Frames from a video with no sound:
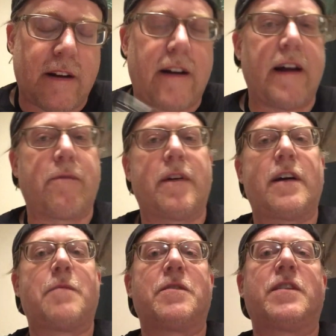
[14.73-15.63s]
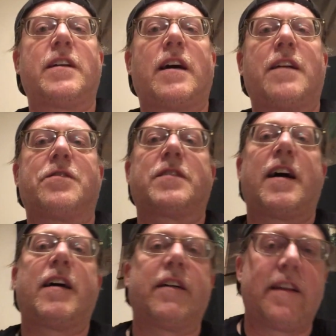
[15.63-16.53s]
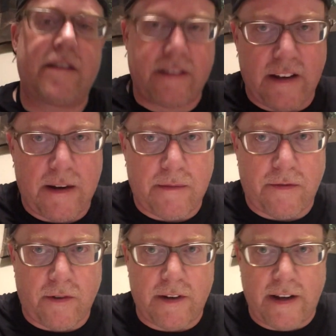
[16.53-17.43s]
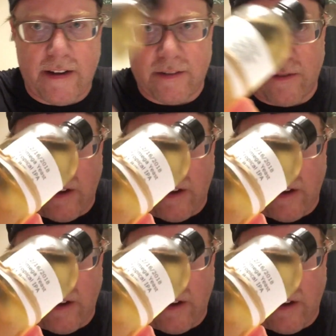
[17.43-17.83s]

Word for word: right, 100% out of style. It is the number 4 test